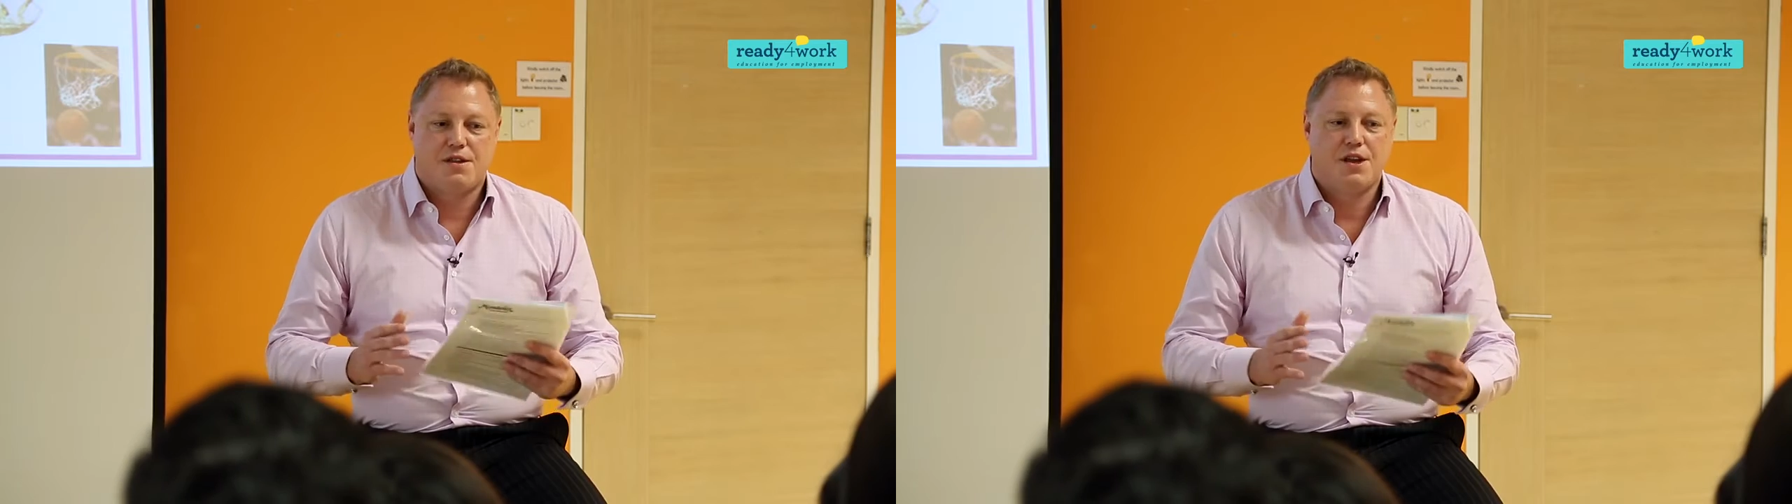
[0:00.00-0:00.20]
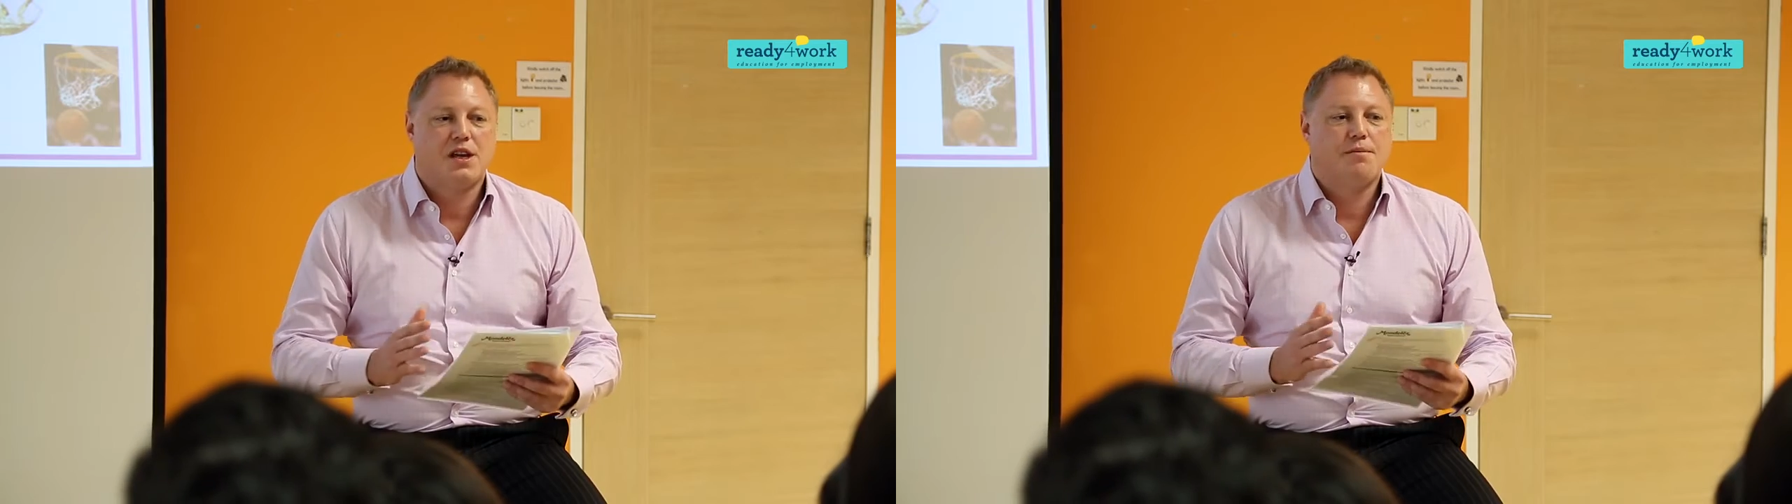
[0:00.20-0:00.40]

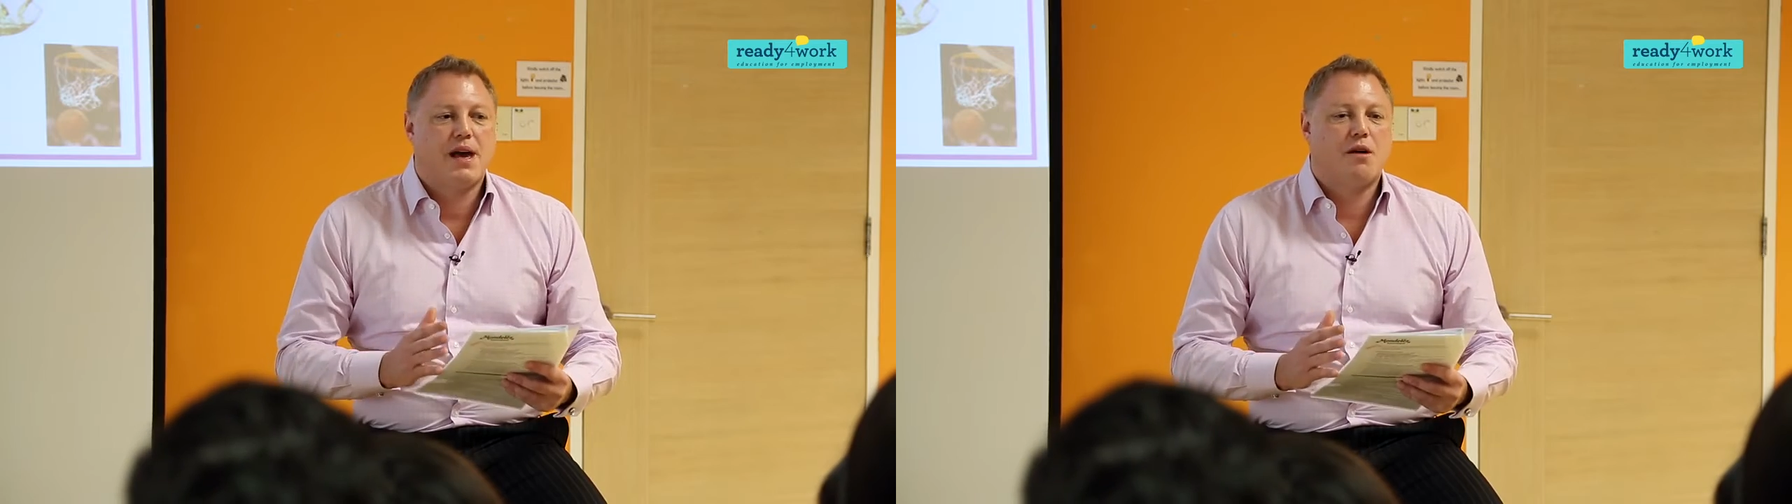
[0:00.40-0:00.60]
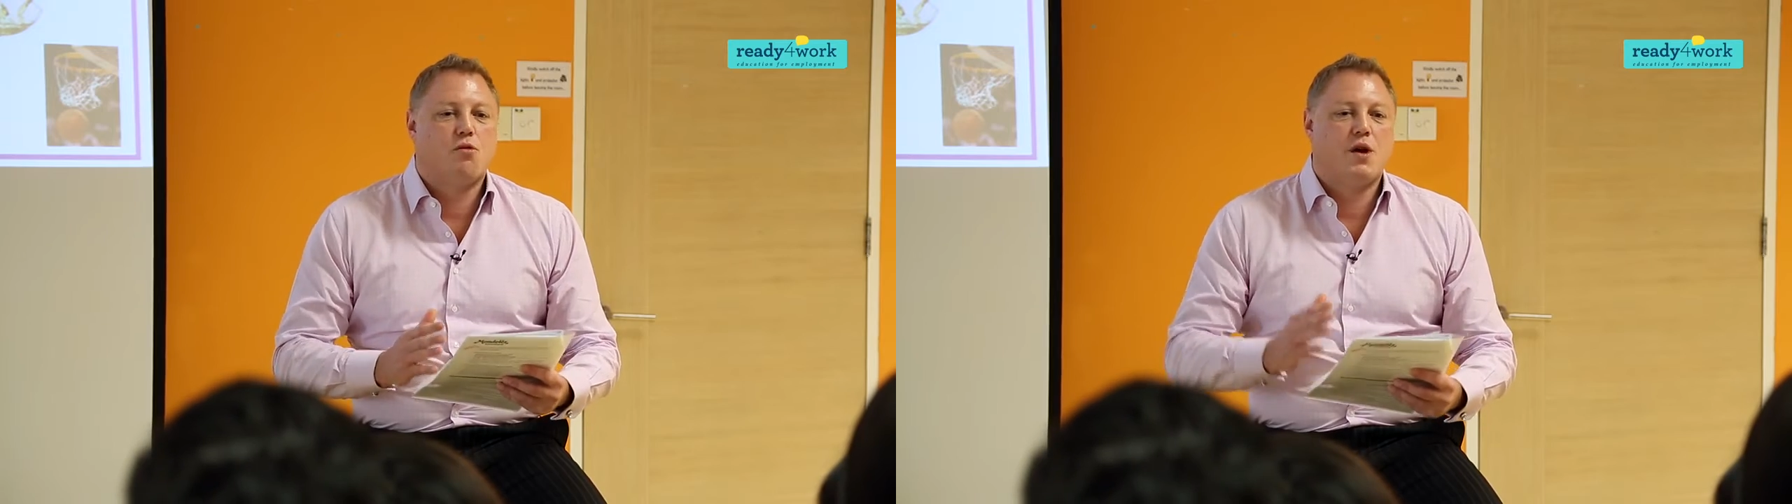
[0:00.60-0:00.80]
Think
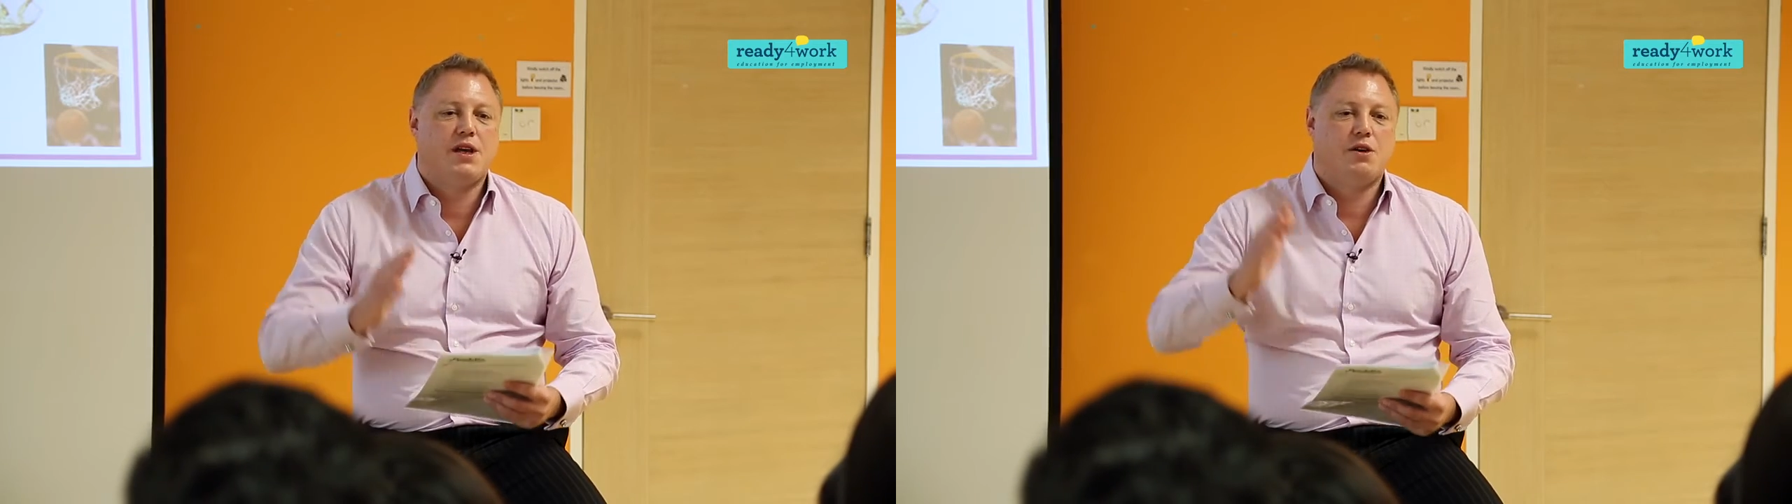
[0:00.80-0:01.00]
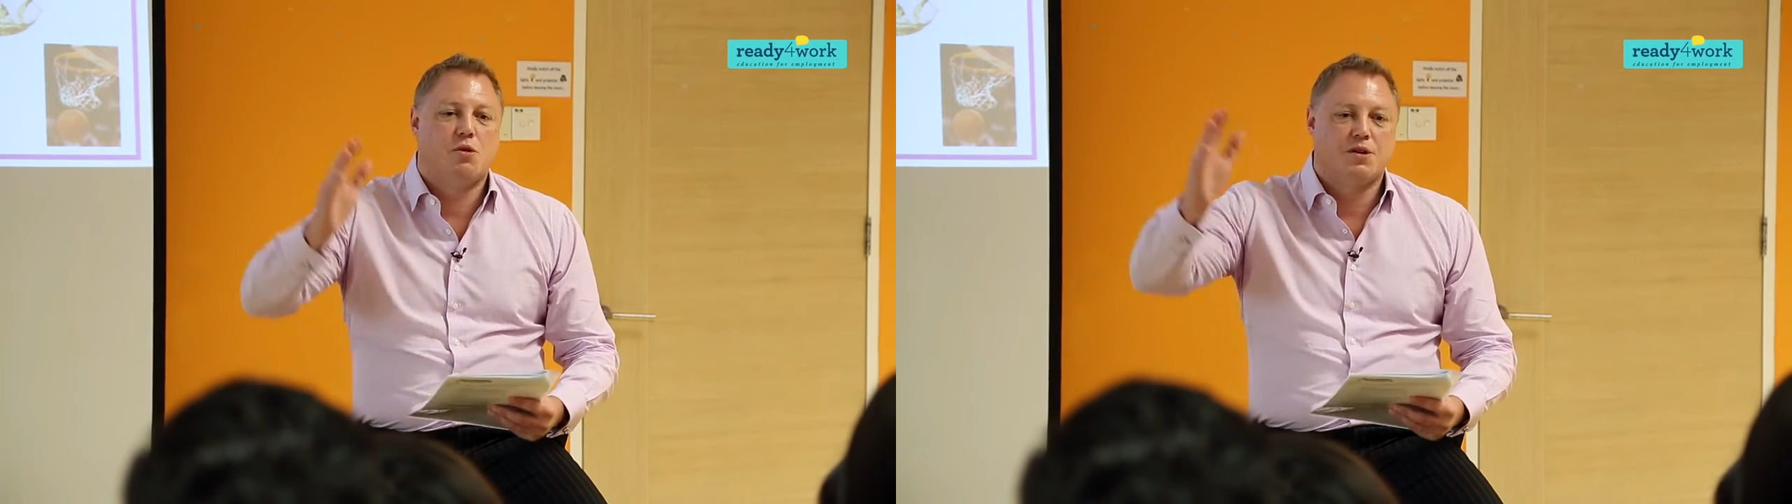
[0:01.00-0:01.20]
about where
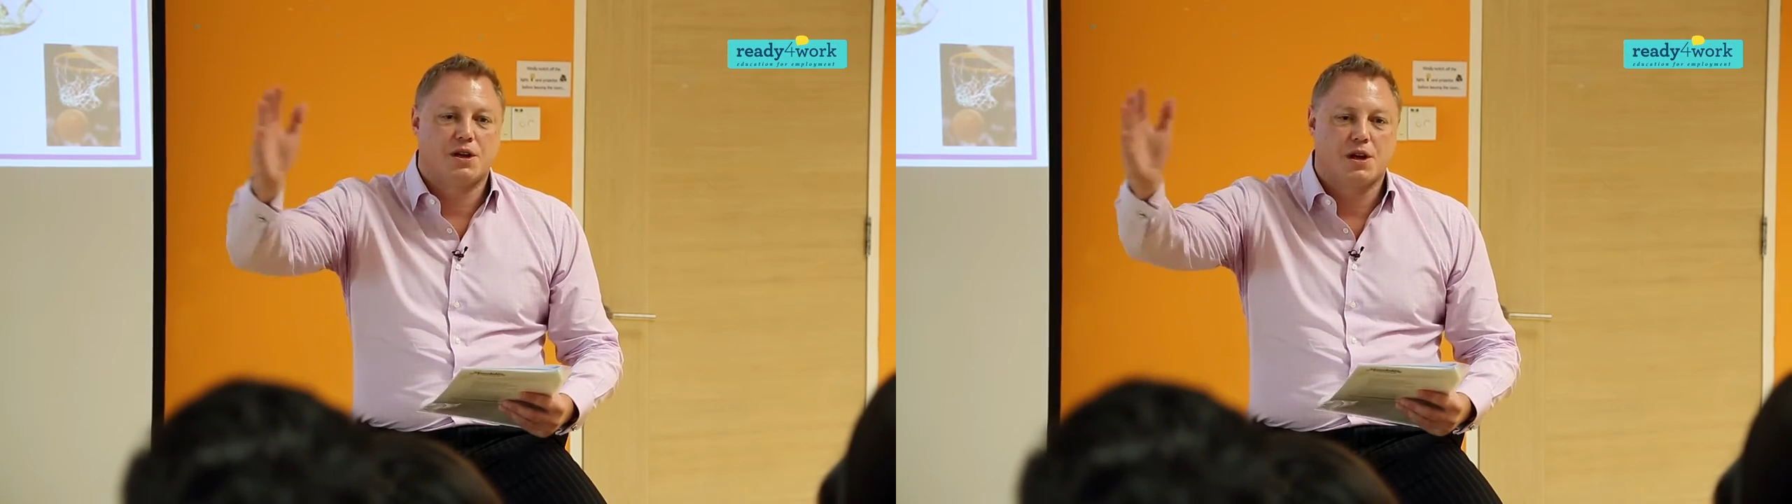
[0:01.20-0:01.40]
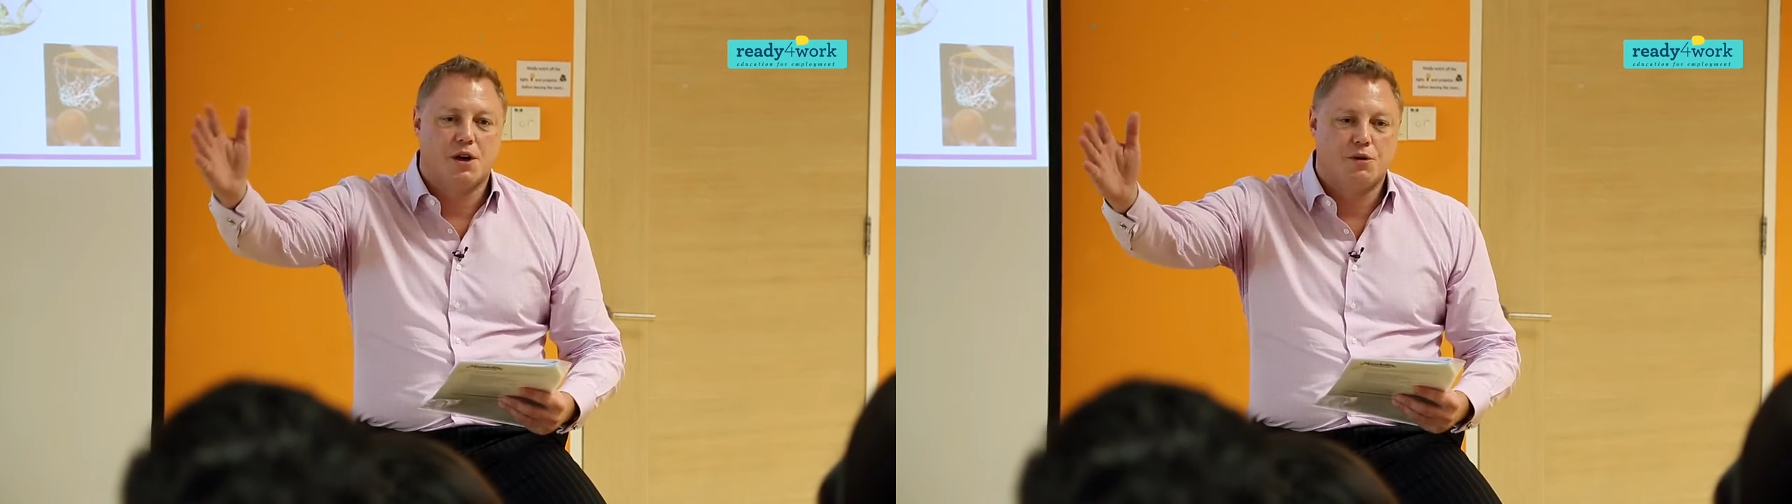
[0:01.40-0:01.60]
you want
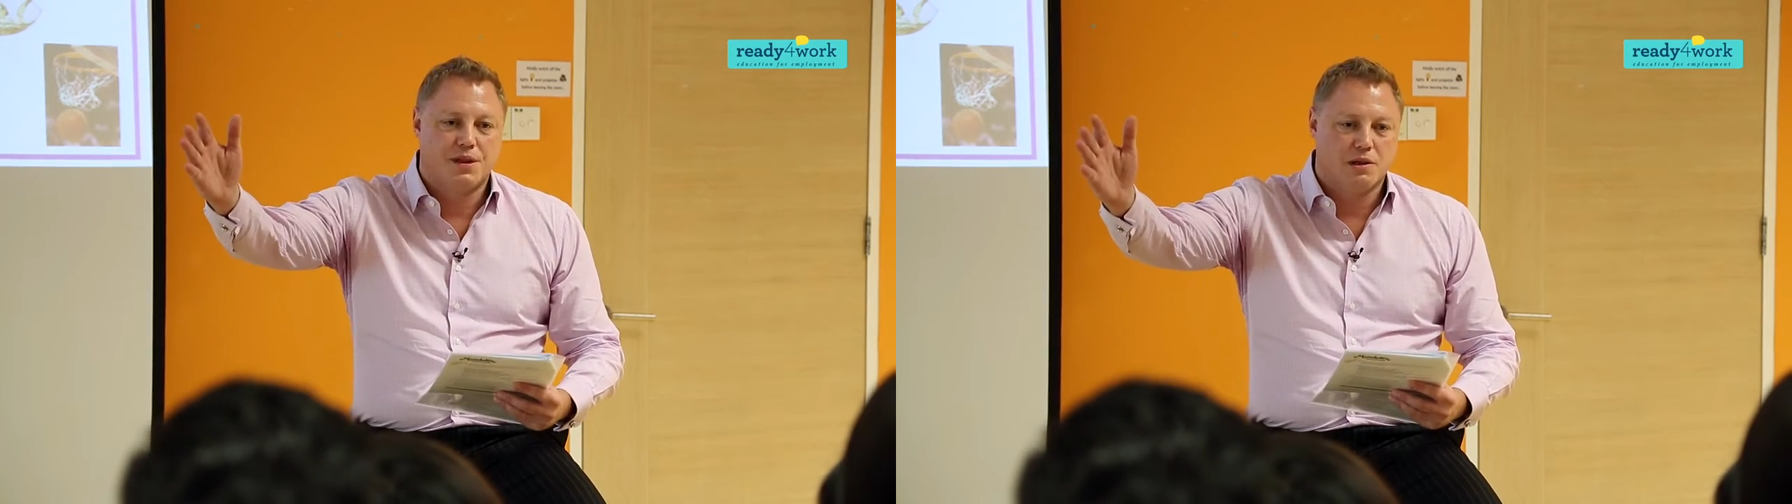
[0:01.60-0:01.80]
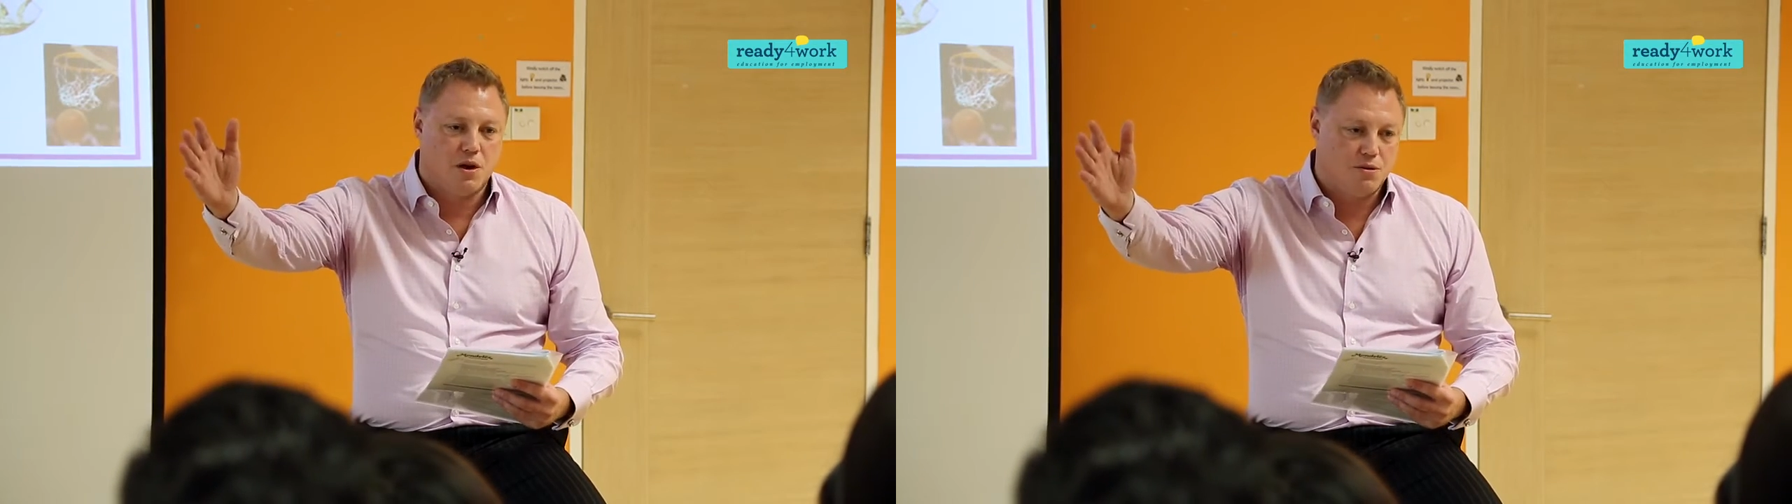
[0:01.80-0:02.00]
to go
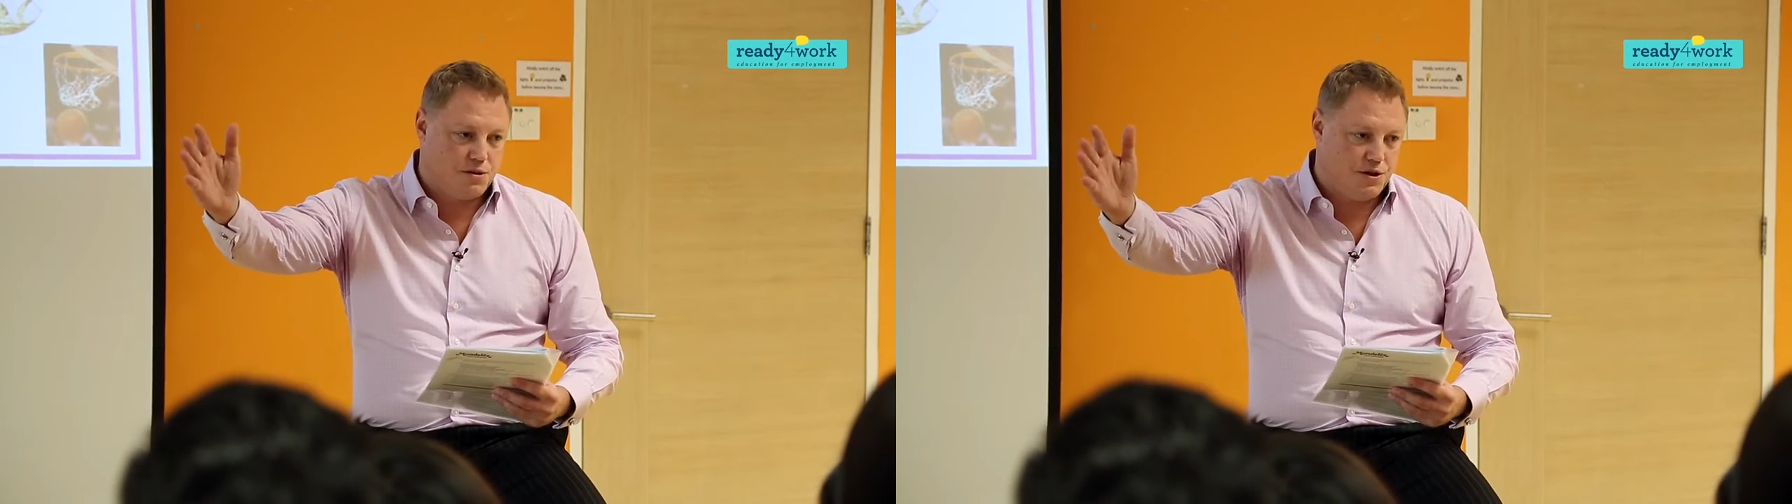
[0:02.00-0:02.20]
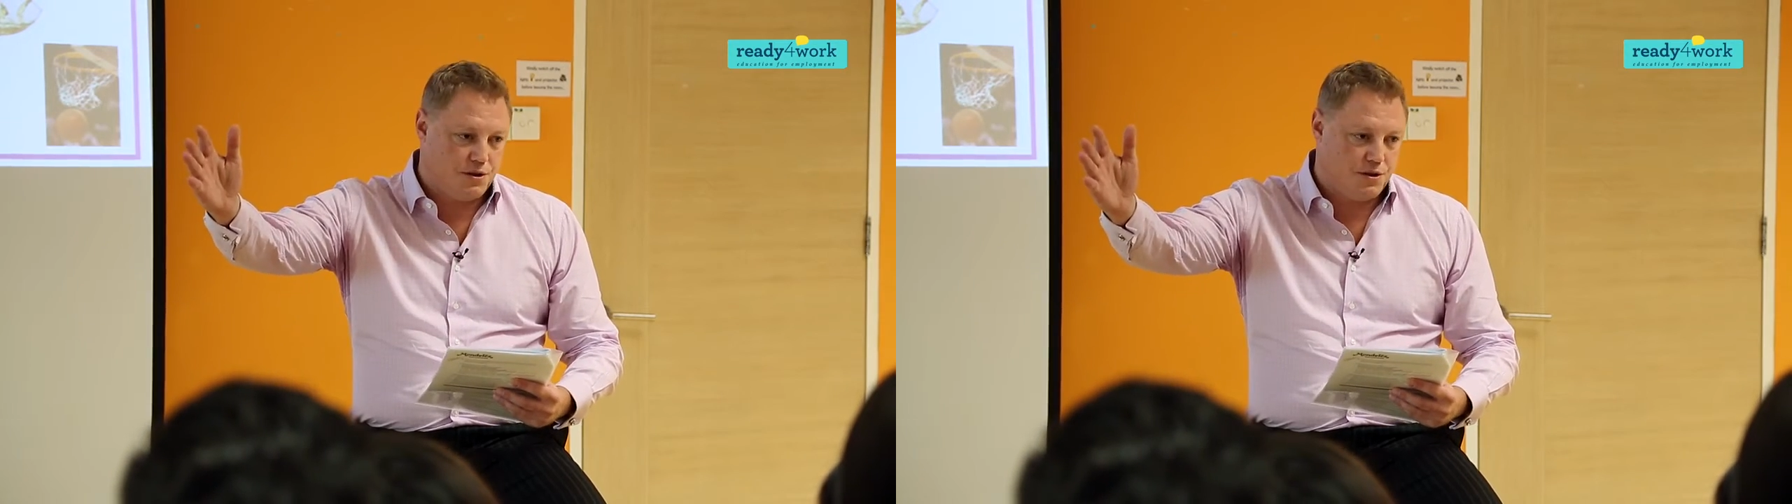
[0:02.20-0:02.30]
in the long